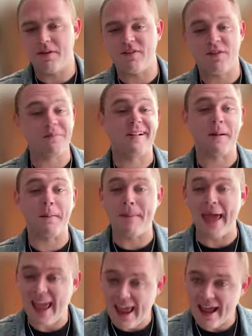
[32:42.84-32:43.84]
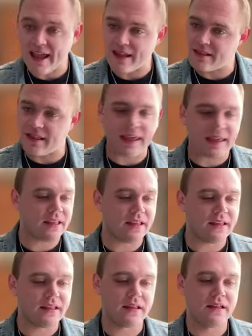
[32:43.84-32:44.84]
me from Japan. Like,
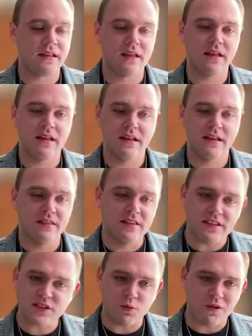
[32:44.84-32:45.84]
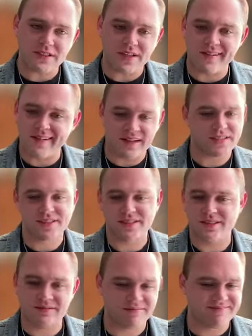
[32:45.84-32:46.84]
this wasn't
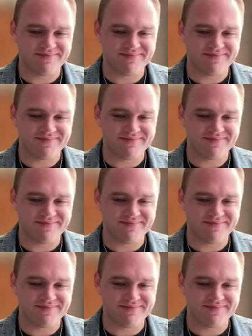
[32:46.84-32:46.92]
just